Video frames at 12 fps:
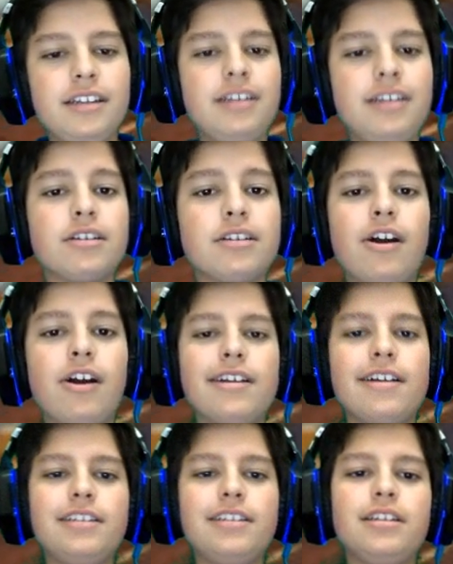card
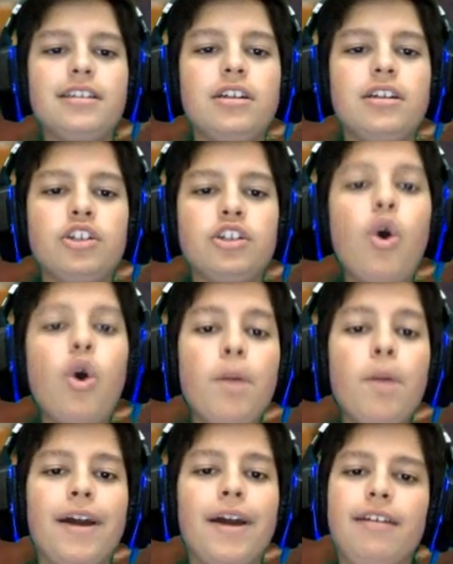is
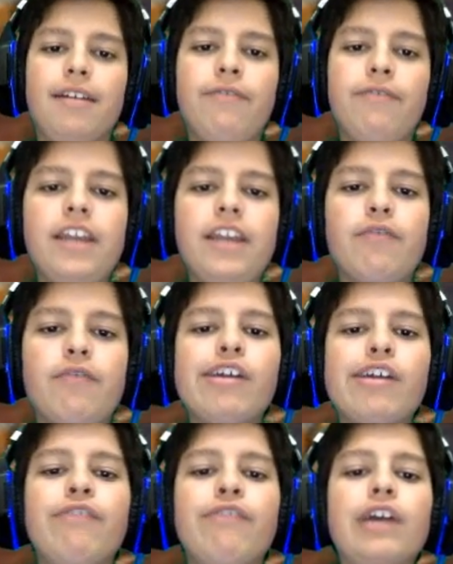Torbrand, Fane of
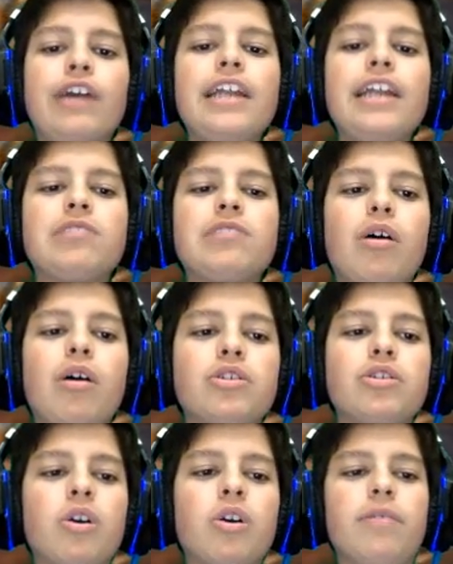Redfell. That's what I was
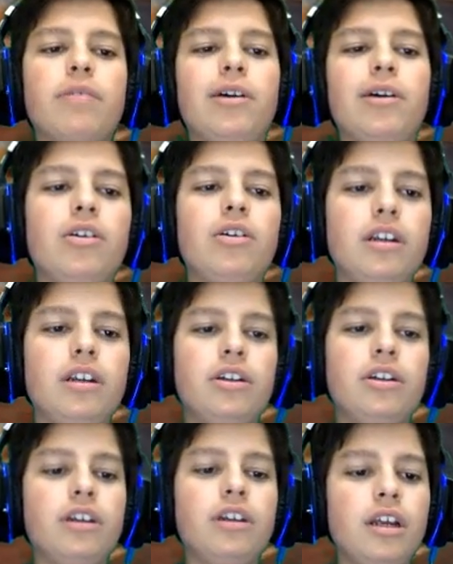talking about
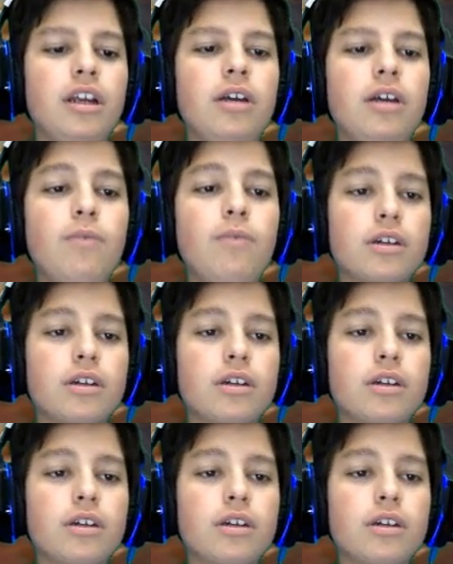earlier. What could